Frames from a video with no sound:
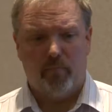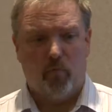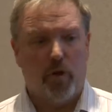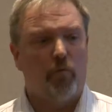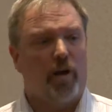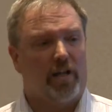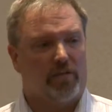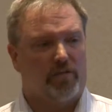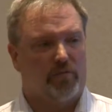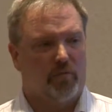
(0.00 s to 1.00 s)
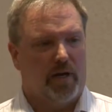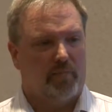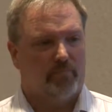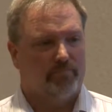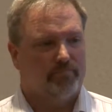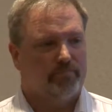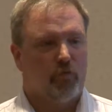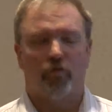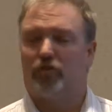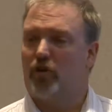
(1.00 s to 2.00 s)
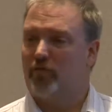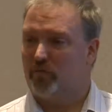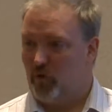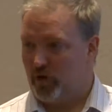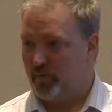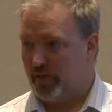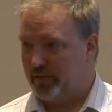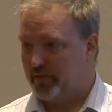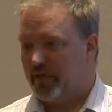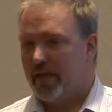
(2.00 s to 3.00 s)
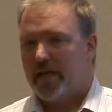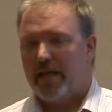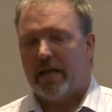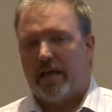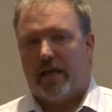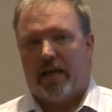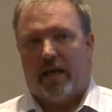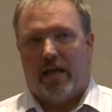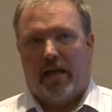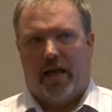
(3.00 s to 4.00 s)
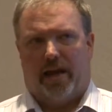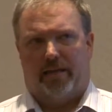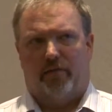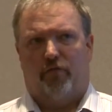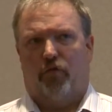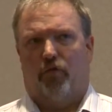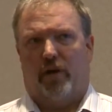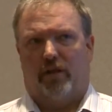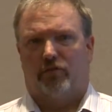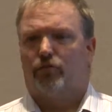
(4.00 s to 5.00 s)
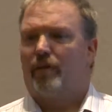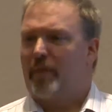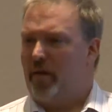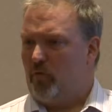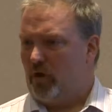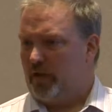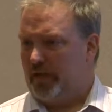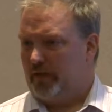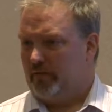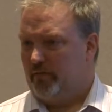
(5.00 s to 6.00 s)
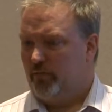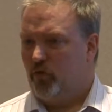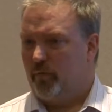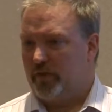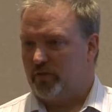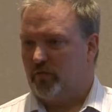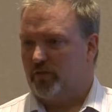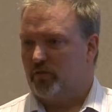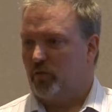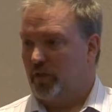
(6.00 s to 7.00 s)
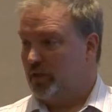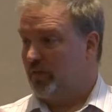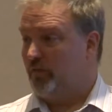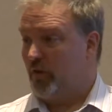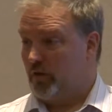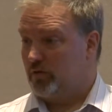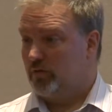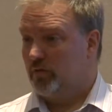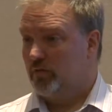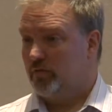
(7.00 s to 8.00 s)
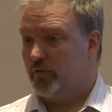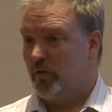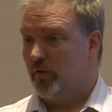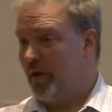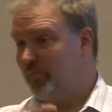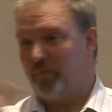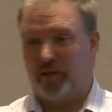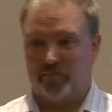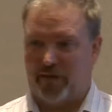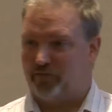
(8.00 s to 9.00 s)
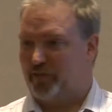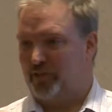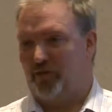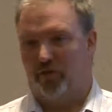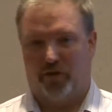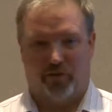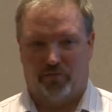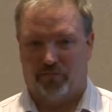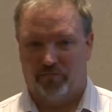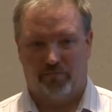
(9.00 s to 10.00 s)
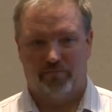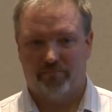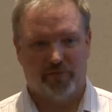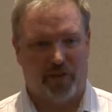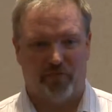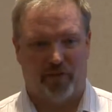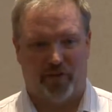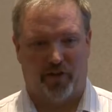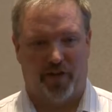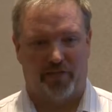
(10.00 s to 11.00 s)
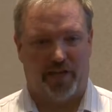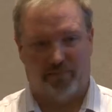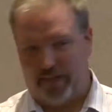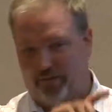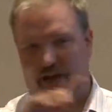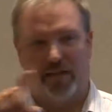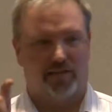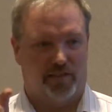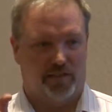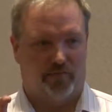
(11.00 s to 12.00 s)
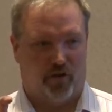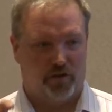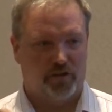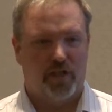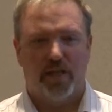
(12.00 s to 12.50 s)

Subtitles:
We're in the service marketplace. And I think for do inbound marketing for me services, we're listed first. So HubSpot's metrics and all their stuff they figure out, they've got us listed first.